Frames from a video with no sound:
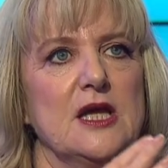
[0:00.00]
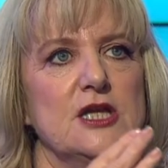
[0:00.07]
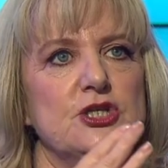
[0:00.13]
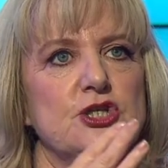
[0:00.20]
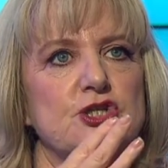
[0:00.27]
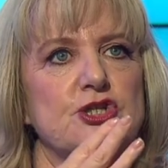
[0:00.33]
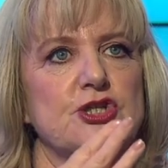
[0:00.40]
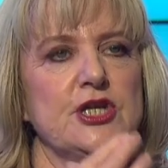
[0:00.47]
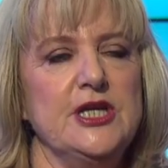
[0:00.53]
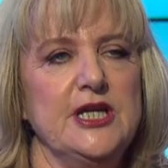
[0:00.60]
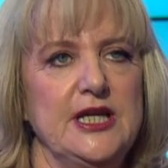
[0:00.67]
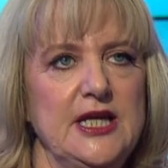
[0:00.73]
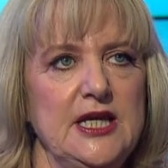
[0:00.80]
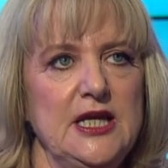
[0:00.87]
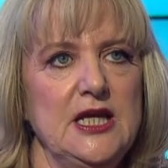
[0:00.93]

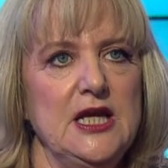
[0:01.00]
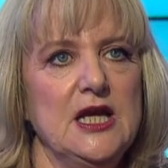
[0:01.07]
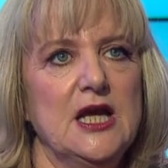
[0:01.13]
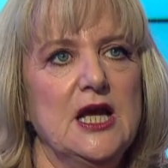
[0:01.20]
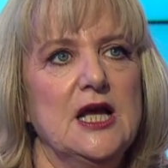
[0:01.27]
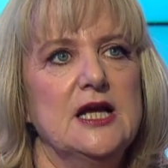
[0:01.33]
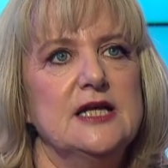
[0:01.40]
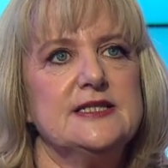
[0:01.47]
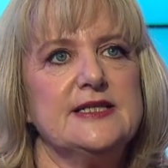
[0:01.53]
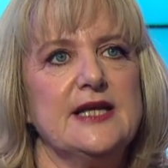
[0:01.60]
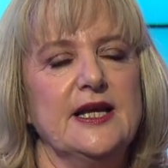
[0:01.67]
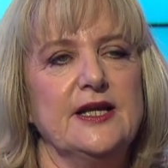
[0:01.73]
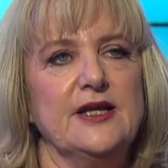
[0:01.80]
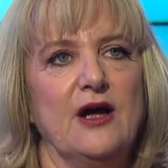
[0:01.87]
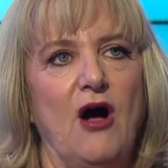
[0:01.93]
She
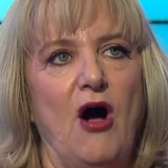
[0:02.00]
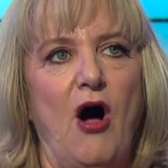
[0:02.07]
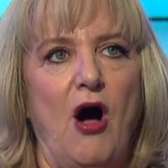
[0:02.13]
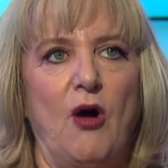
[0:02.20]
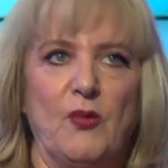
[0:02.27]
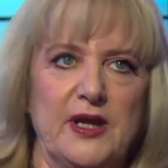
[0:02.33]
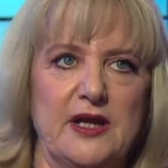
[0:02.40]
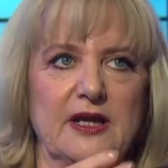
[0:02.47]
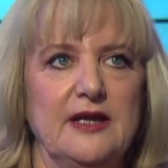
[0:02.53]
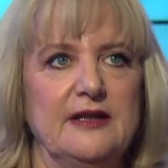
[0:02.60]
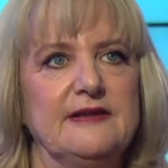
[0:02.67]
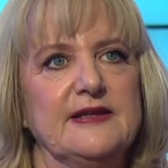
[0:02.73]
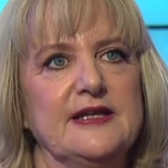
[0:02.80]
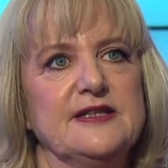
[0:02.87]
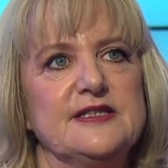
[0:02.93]
said, "Oh, we need
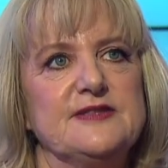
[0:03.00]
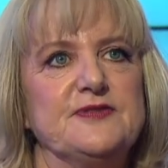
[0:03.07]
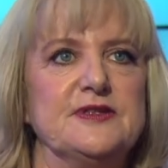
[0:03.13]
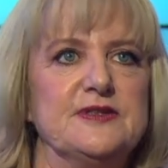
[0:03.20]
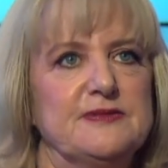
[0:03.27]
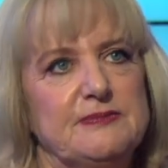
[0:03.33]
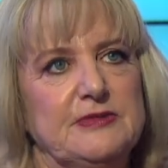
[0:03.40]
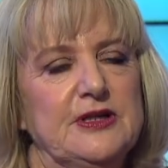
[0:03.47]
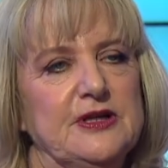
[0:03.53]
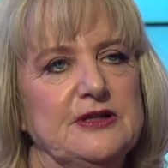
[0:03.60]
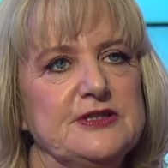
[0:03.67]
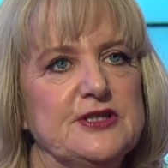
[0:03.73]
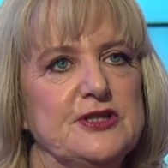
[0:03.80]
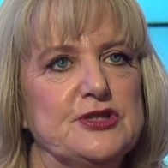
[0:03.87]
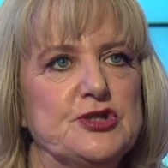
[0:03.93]
things for, you know,
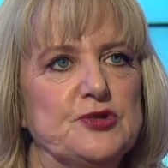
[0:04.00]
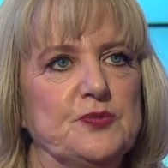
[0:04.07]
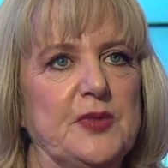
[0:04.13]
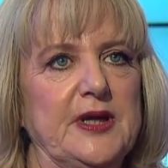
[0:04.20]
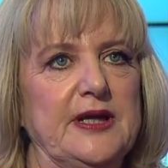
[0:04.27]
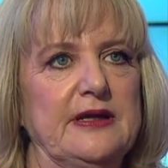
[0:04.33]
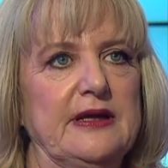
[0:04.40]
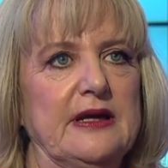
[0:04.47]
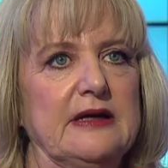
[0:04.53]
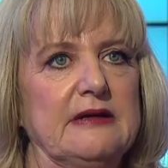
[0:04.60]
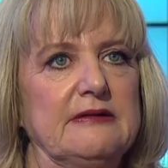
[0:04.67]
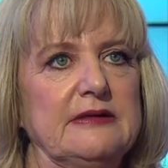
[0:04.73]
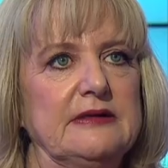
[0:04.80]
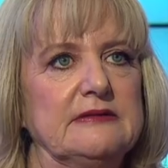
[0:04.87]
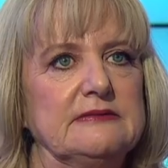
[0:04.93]
social
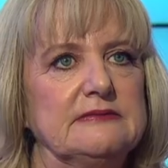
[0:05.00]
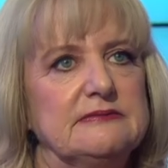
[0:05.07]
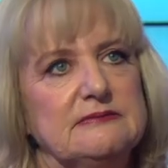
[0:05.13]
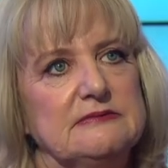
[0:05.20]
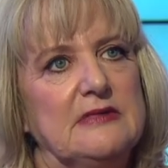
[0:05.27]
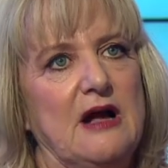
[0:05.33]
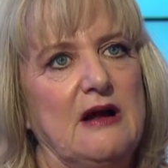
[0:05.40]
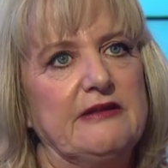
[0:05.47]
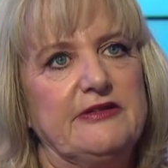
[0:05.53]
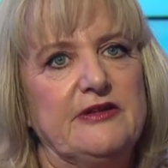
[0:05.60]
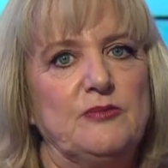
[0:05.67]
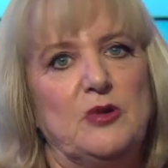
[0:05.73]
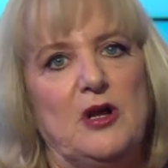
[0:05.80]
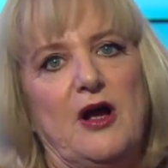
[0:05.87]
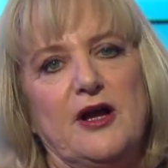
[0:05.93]
media," and I
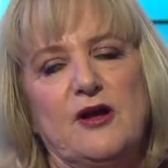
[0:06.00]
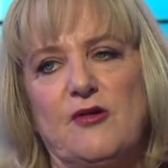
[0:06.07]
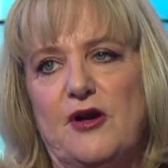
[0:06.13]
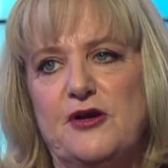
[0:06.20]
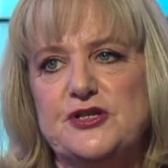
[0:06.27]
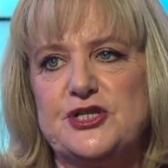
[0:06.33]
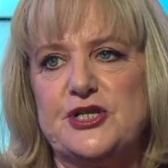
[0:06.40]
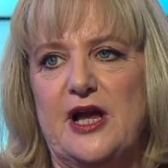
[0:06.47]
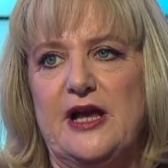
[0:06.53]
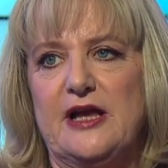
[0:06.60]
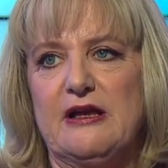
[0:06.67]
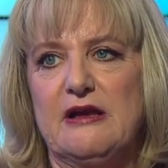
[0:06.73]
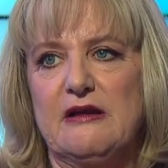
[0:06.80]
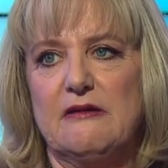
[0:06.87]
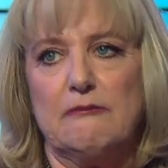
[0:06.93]
said, "Well, I crochet."
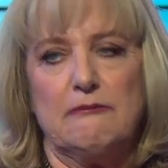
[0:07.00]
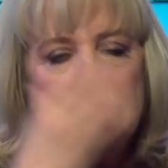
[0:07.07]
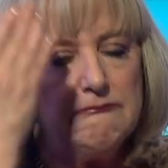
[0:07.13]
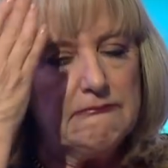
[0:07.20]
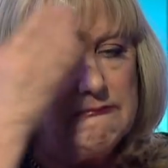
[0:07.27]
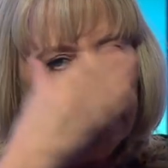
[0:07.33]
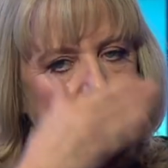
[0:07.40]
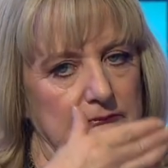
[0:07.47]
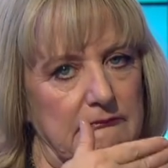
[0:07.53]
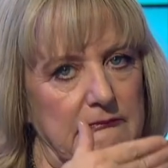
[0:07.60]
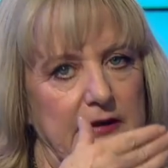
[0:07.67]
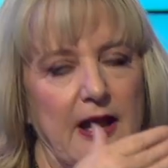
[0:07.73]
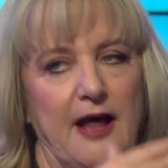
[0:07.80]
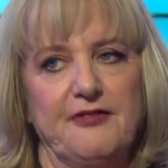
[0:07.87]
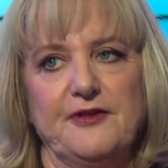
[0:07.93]

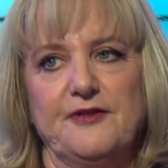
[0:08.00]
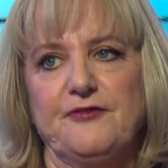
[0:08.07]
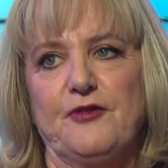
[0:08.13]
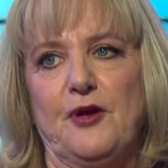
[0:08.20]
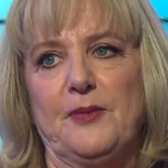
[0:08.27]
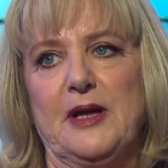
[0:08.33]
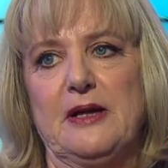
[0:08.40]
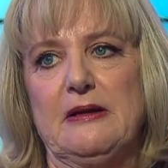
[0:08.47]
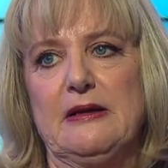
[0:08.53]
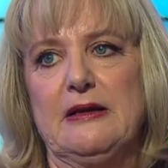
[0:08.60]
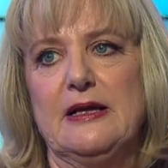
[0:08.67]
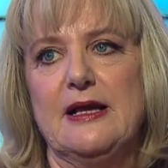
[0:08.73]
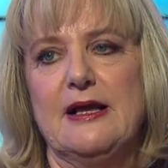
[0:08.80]
Nothing from her. Nothing.